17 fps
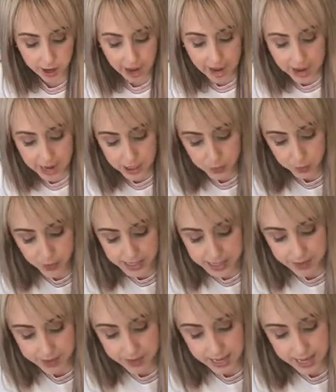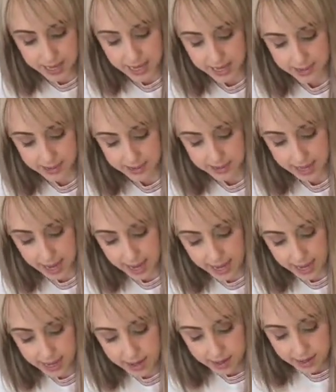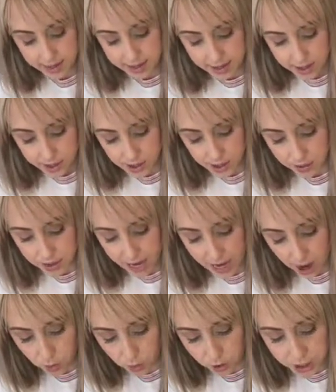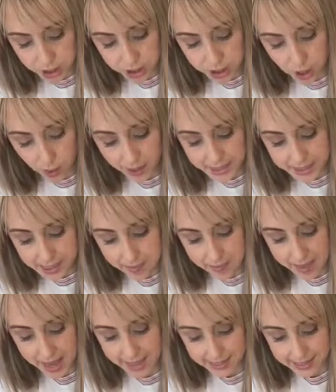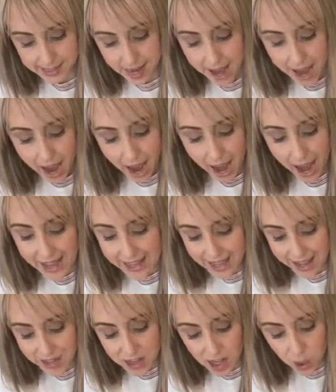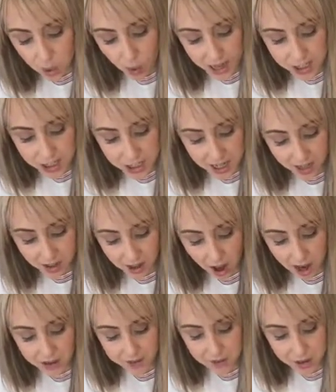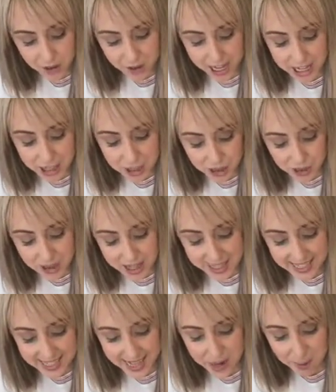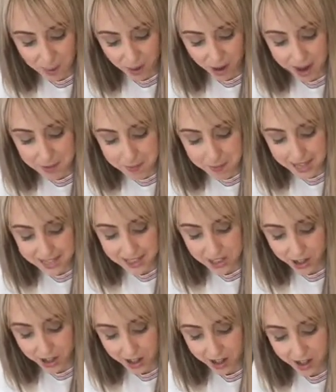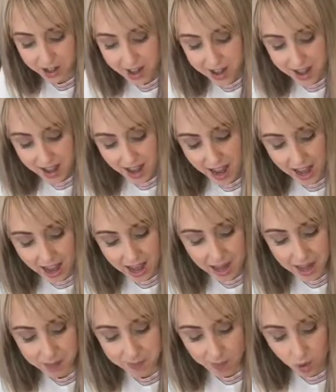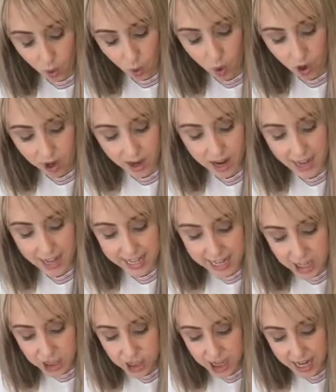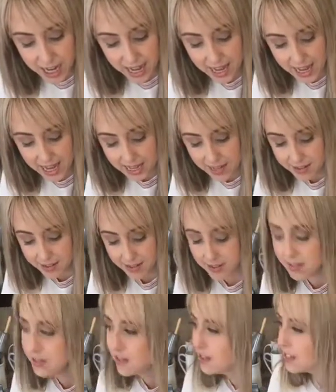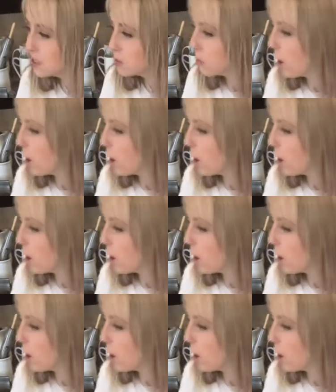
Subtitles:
as we did the yeast, okay? So now we're just going to mix. I get the question a lot if you can do this in a bread mixer or a KitchenAid. This